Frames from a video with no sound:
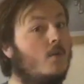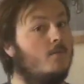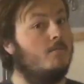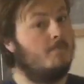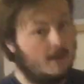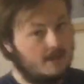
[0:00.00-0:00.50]

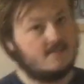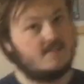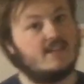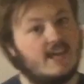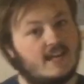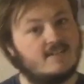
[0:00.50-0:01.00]

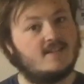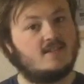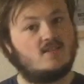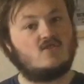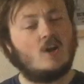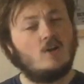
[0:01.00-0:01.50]
must get us a
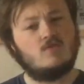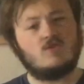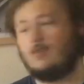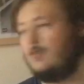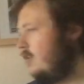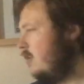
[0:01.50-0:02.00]

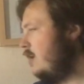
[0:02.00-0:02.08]
total